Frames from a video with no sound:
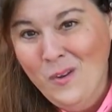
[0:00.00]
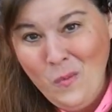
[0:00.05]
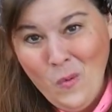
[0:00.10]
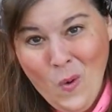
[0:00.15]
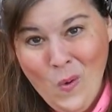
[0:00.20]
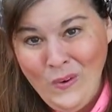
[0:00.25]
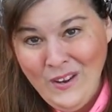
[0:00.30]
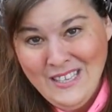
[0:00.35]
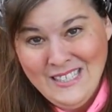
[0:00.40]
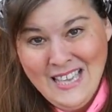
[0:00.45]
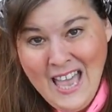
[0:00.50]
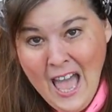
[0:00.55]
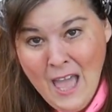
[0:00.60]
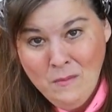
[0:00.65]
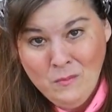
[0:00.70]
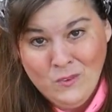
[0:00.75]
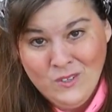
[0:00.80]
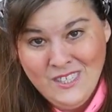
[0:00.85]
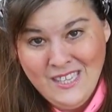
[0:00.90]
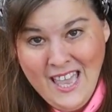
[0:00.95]
Only
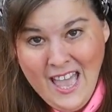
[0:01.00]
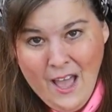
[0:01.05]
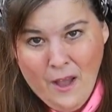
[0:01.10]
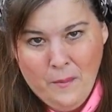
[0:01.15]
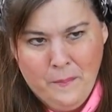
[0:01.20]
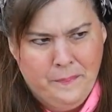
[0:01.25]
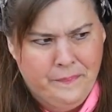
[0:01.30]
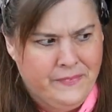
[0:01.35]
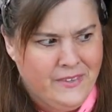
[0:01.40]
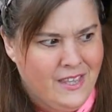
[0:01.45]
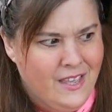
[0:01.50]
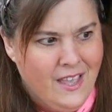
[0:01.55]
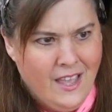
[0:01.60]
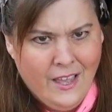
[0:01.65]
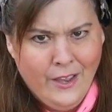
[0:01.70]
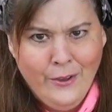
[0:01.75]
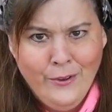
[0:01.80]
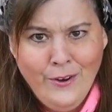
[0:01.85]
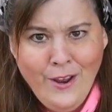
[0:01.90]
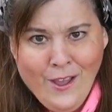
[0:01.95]
time will tell.
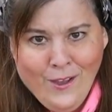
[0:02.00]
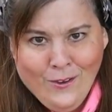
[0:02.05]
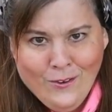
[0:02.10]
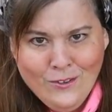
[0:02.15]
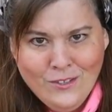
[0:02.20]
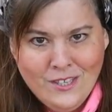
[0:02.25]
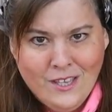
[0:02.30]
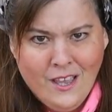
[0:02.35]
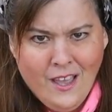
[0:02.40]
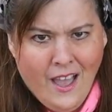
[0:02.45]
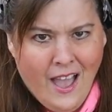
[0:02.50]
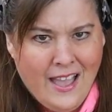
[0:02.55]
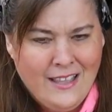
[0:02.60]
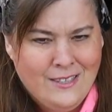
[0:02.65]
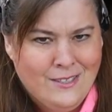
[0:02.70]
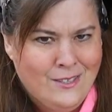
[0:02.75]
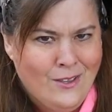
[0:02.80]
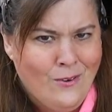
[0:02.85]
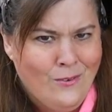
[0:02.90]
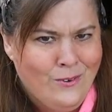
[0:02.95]
Who knows? I
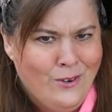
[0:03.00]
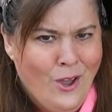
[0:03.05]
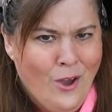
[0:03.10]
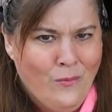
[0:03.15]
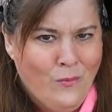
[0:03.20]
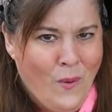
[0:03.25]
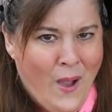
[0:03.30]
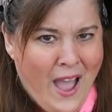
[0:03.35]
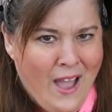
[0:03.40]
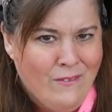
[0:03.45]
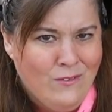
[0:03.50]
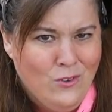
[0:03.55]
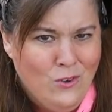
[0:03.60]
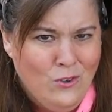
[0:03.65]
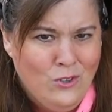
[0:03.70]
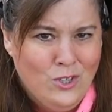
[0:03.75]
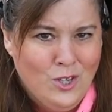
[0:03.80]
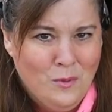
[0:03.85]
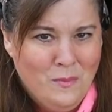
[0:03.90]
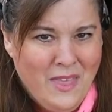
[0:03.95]
don't know if we'll have
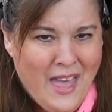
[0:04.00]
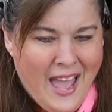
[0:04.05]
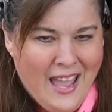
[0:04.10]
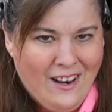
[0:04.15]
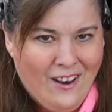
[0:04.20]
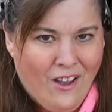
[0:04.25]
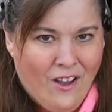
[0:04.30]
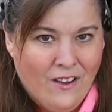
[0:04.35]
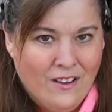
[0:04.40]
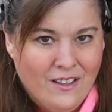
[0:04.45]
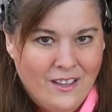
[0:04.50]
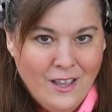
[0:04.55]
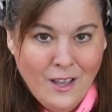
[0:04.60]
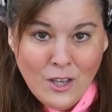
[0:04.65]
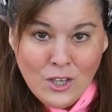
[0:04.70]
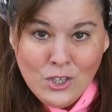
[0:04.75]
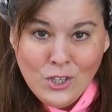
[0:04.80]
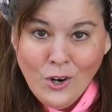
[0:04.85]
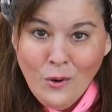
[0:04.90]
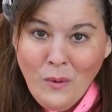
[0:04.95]
YouTube that long.
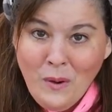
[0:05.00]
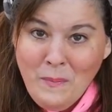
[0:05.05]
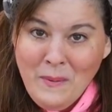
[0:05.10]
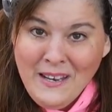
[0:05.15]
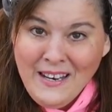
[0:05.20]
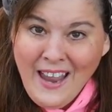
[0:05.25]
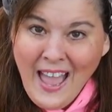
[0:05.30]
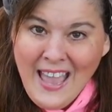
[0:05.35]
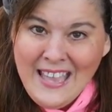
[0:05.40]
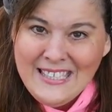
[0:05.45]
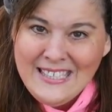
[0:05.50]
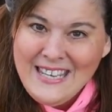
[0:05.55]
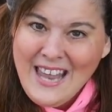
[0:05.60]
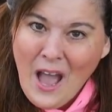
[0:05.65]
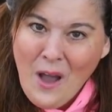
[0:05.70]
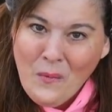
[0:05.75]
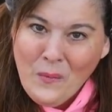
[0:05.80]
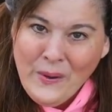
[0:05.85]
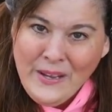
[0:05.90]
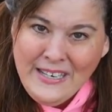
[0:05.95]
Sure would be nice
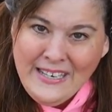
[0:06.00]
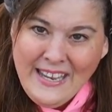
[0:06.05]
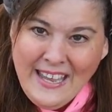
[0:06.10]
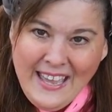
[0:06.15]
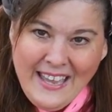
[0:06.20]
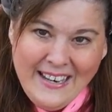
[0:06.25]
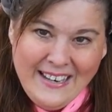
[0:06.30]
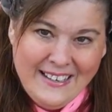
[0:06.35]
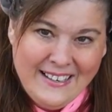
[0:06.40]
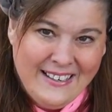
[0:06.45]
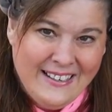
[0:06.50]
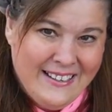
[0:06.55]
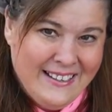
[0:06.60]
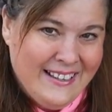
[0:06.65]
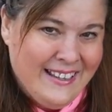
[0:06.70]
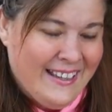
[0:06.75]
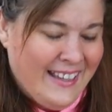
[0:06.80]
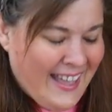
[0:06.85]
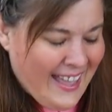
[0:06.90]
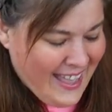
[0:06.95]
now, wouldn't it?
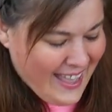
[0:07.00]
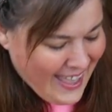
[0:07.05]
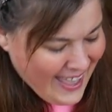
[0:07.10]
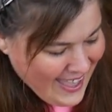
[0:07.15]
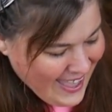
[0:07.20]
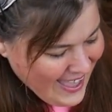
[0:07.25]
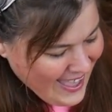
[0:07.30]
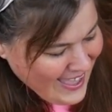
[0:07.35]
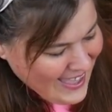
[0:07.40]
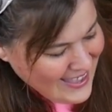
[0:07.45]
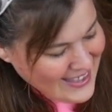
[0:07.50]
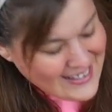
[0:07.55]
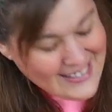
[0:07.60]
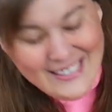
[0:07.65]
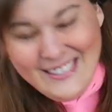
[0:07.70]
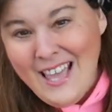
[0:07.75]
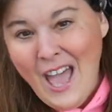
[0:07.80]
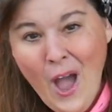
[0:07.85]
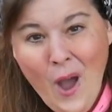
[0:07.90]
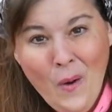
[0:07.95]

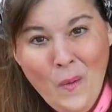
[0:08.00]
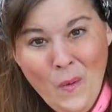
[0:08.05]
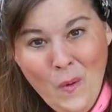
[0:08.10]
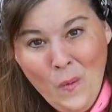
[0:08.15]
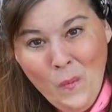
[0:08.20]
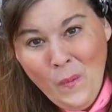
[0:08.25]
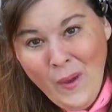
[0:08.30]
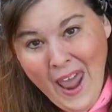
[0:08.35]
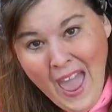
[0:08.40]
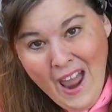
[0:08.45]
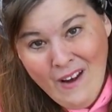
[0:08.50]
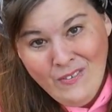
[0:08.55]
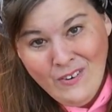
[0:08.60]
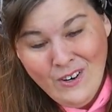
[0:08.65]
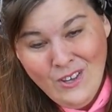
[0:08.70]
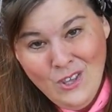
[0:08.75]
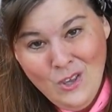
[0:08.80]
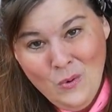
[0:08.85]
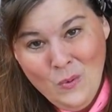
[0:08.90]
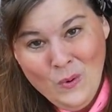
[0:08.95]
So, whatever
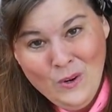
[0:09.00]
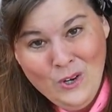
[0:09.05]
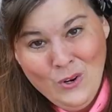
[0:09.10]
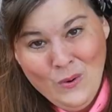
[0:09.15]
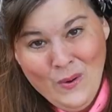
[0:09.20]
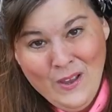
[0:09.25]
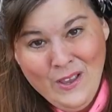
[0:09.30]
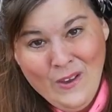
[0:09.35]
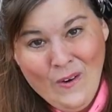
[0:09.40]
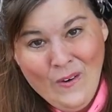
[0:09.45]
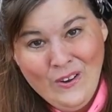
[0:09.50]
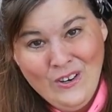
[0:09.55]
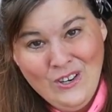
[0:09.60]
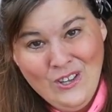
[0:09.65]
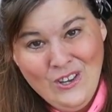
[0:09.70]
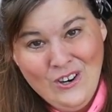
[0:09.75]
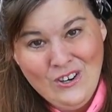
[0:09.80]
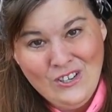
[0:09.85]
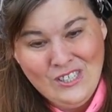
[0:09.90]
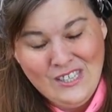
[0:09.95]
you were doing on New
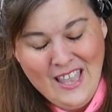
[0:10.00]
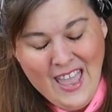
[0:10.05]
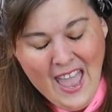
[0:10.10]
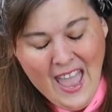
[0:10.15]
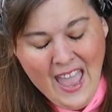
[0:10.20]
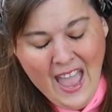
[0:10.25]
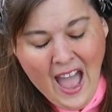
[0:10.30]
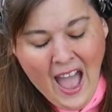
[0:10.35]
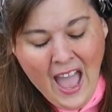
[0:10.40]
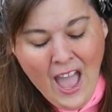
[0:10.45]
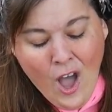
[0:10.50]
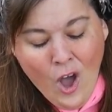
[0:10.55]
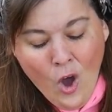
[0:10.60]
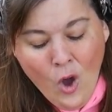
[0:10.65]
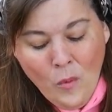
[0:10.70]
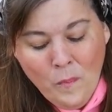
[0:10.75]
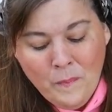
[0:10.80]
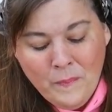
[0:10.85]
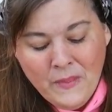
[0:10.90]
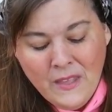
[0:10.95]
Year's Day, I
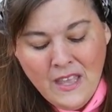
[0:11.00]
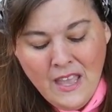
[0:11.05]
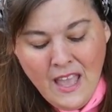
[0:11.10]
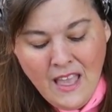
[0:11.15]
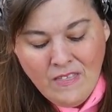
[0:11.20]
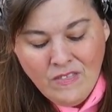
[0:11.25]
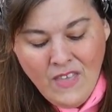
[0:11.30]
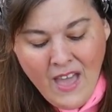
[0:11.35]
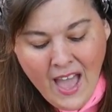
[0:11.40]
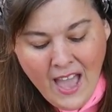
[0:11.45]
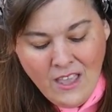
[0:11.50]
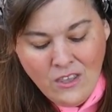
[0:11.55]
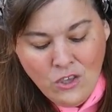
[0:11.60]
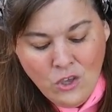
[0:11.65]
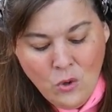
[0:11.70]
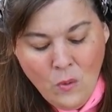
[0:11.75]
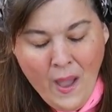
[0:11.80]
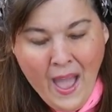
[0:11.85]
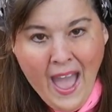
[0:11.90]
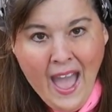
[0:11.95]
hope that
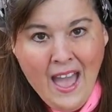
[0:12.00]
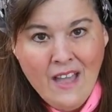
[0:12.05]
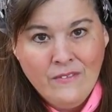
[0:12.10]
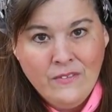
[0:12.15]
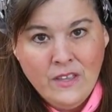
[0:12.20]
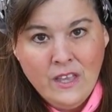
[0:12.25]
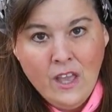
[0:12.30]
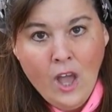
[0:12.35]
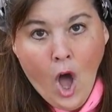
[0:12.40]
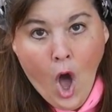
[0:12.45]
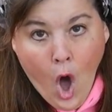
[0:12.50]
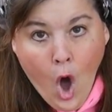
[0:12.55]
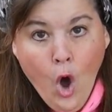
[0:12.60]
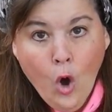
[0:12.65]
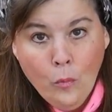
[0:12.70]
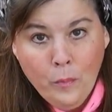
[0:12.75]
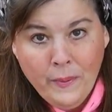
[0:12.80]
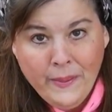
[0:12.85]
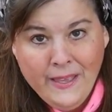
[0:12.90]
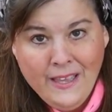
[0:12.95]
you have
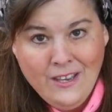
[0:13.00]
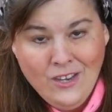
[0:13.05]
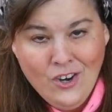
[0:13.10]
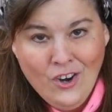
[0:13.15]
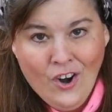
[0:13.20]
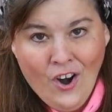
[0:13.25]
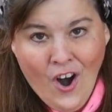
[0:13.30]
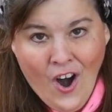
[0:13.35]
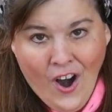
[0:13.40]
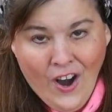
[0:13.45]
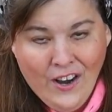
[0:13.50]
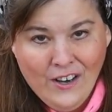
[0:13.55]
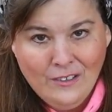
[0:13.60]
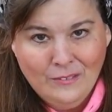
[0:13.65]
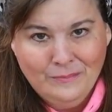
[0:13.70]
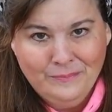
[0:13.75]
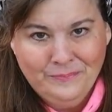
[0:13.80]
hope in your heart.